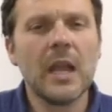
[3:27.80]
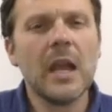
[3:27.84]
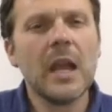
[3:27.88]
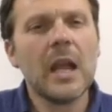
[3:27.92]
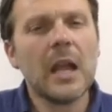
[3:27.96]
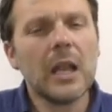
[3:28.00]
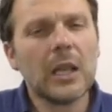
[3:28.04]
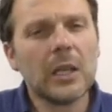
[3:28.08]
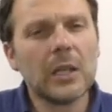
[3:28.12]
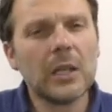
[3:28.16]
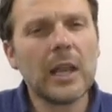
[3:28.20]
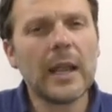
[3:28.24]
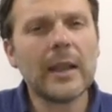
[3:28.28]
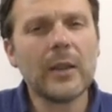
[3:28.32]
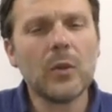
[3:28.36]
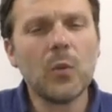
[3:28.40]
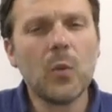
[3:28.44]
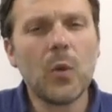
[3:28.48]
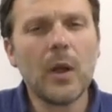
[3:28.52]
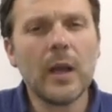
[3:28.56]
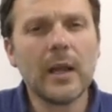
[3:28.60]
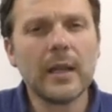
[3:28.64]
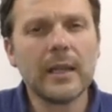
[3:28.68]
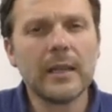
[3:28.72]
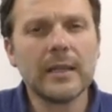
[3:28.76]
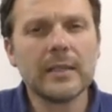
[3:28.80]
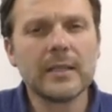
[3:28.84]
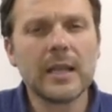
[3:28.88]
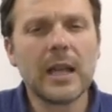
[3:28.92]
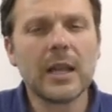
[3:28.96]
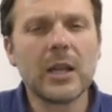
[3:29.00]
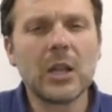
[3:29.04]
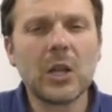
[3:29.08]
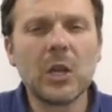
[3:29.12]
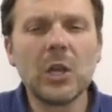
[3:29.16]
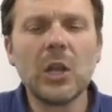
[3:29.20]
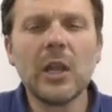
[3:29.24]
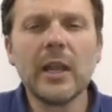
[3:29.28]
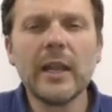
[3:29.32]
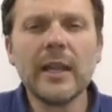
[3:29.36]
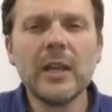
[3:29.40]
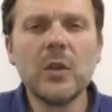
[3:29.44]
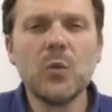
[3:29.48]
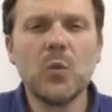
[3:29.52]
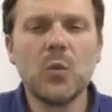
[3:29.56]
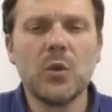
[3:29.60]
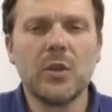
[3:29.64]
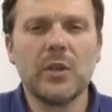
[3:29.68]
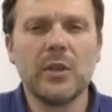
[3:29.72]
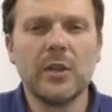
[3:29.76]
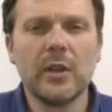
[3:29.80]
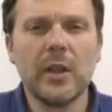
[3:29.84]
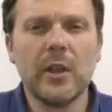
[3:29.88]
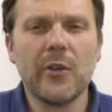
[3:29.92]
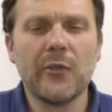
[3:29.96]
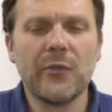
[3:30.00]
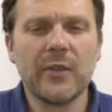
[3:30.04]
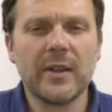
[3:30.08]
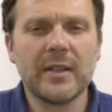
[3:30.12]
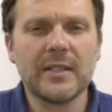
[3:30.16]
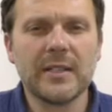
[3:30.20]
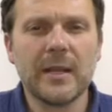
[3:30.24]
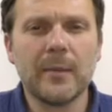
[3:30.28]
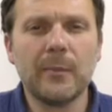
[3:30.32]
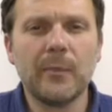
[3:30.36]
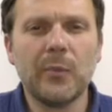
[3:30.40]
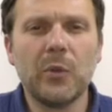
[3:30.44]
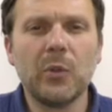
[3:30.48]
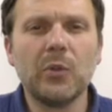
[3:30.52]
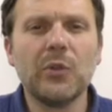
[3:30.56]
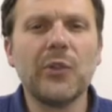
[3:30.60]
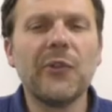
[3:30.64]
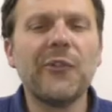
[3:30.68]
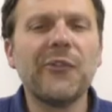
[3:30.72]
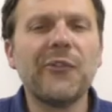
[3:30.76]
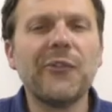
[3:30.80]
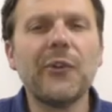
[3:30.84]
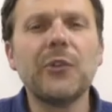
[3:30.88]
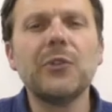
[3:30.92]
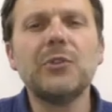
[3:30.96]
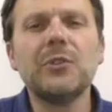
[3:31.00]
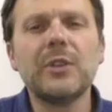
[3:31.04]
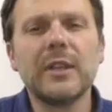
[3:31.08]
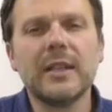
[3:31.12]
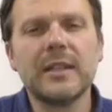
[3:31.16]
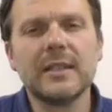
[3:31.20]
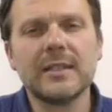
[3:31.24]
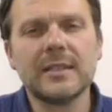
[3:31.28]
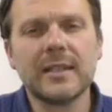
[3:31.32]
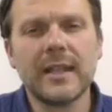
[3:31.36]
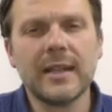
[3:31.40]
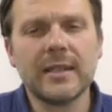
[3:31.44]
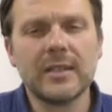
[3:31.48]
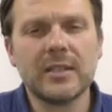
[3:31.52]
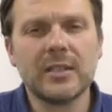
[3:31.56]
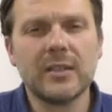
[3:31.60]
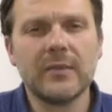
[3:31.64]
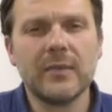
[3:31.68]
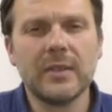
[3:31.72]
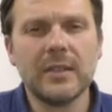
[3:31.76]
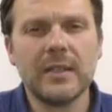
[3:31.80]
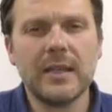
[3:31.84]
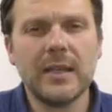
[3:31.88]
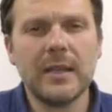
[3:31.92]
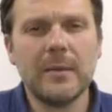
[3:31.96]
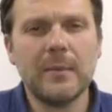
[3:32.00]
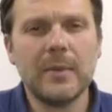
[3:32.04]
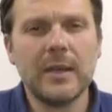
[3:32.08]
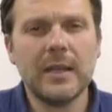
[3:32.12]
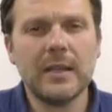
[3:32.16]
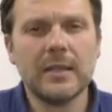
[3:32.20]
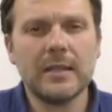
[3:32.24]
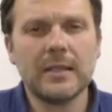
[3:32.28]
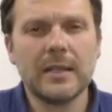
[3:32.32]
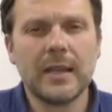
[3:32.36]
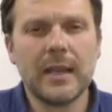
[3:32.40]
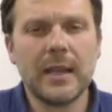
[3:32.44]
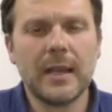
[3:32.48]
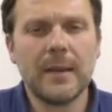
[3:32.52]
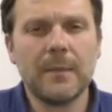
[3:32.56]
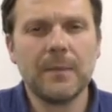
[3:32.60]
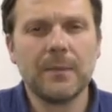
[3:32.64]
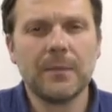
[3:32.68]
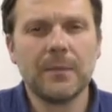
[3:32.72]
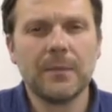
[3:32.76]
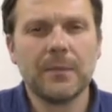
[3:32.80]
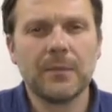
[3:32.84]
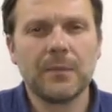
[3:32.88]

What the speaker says: Likewise, a client wouldn't know, for example, the funding status of a DB scheme,